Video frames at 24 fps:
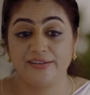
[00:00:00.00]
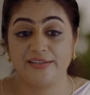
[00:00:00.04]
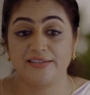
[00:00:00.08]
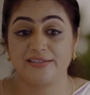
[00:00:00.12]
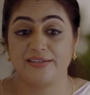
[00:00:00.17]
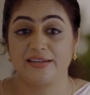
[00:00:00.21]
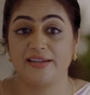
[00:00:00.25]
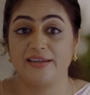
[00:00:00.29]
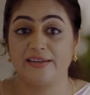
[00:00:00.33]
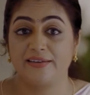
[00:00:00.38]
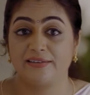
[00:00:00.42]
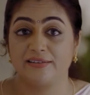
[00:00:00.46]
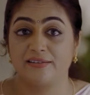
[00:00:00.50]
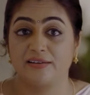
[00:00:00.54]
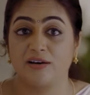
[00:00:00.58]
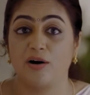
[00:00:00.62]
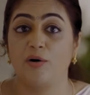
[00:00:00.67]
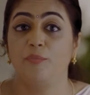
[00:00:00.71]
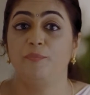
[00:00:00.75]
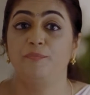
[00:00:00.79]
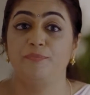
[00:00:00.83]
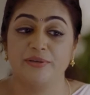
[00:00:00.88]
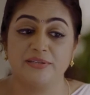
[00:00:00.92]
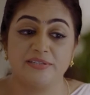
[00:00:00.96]
is like a
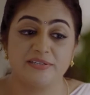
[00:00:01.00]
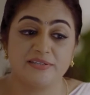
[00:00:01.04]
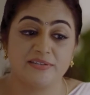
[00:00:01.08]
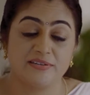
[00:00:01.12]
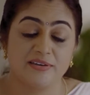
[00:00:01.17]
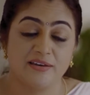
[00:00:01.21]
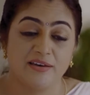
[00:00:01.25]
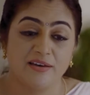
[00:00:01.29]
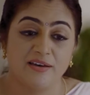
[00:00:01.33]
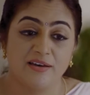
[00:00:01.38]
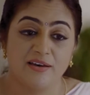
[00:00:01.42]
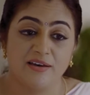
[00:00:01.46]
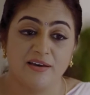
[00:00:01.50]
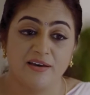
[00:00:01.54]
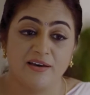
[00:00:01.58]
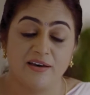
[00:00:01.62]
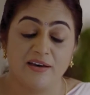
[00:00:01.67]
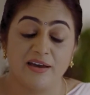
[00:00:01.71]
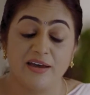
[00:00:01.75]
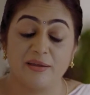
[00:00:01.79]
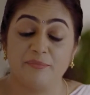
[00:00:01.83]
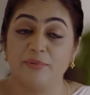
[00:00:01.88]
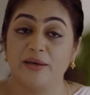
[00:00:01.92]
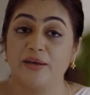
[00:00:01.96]
compass.
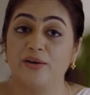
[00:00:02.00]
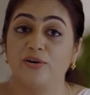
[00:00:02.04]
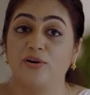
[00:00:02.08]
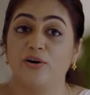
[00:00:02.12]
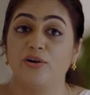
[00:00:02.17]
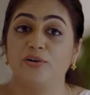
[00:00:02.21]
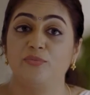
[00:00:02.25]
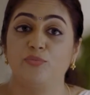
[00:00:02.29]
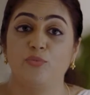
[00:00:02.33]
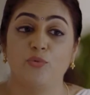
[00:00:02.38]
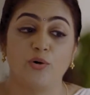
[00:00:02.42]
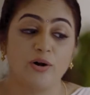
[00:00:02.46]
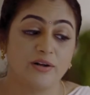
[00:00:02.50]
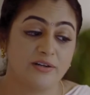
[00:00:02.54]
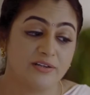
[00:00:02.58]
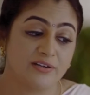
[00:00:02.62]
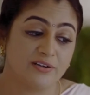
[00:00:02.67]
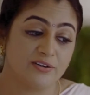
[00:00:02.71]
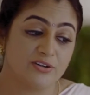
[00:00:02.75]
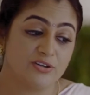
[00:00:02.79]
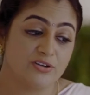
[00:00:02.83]
And my God, what